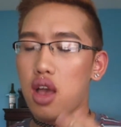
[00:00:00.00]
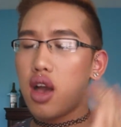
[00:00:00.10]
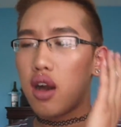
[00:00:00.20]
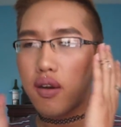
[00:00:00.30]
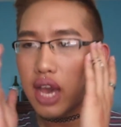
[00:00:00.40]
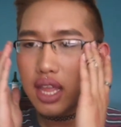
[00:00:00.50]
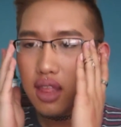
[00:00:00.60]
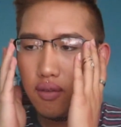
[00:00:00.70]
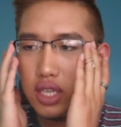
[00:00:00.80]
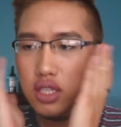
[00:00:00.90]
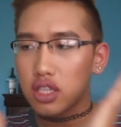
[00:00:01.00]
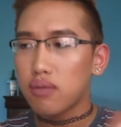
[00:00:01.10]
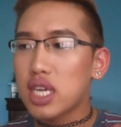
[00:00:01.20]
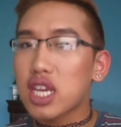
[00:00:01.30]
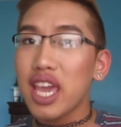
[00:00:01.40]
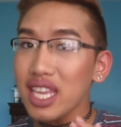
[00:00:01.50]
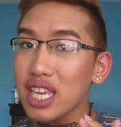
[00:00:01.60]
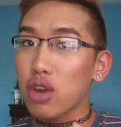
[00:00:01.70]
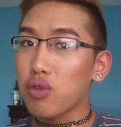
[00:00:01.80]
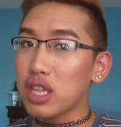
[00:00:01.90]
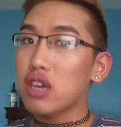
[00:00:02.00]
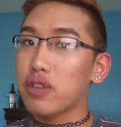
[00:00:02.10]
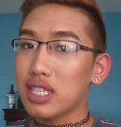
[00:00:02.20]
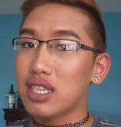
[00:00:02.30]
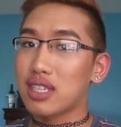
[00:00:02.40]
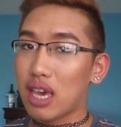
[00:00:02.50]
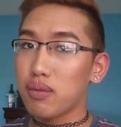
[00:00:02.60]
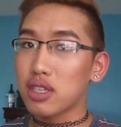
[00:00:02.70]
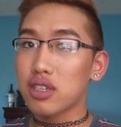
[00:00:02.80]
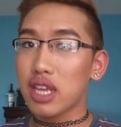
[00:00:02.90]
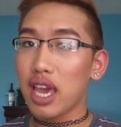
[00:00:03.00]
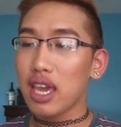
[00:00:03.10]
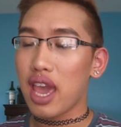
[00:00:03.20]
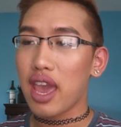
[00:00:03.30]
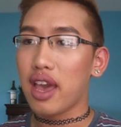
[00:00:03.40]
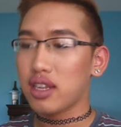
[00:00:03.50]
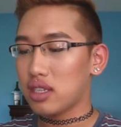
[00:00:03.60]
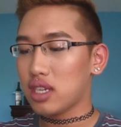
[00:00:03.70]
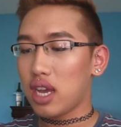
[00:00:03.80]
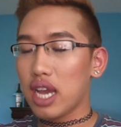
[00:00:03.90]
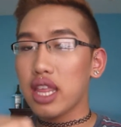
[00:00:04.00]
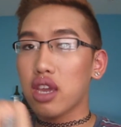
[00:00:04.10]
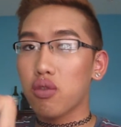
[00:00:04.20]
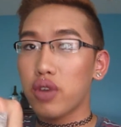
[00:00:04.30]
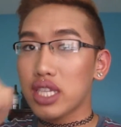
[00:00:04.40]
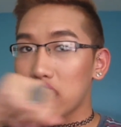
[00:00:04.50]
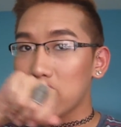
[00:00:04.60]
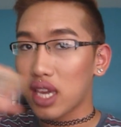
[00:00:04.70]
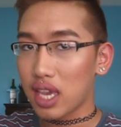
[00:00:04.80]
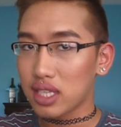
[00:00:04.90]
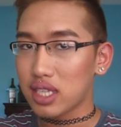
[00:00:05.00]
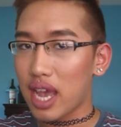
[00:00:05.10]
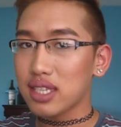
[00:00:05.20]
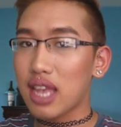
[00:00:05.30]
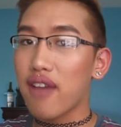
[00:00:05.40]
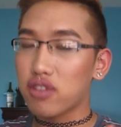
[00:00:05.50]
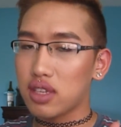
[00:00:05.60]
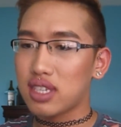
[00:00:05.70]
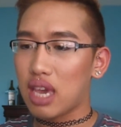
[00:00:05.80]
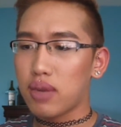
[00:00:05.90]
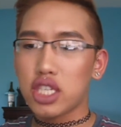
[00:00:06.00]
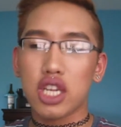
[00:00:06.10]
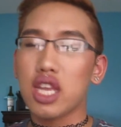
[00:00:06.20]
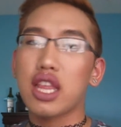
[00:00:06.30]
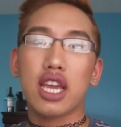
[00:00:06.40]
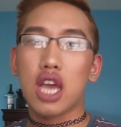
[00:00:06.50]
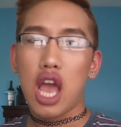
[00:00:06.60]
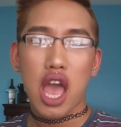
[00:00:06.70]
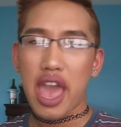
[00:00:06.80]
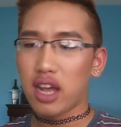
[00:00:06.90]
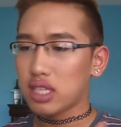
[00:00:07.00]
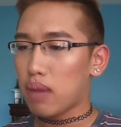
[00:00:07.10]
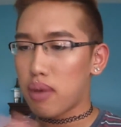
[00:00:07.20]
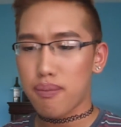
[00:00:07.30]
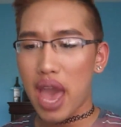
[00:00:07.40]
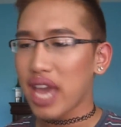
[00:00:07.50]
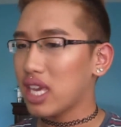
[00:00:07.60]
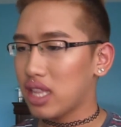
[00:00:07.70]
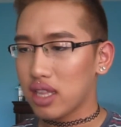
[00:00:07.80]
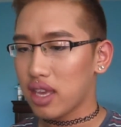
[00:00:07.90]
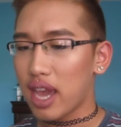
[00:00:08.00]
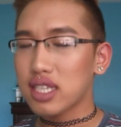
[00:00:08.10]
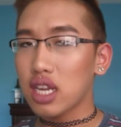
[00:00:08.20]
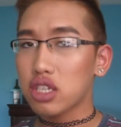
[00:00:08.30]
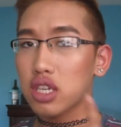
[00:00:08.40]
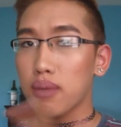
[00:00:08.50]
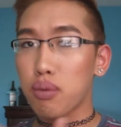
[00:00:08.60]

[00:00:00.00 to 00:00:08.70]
oh, I love it so much. I ate like a really greasy sandwich today and I like redid the kiss test after the sandwich and it like held up immaculately. I touched it up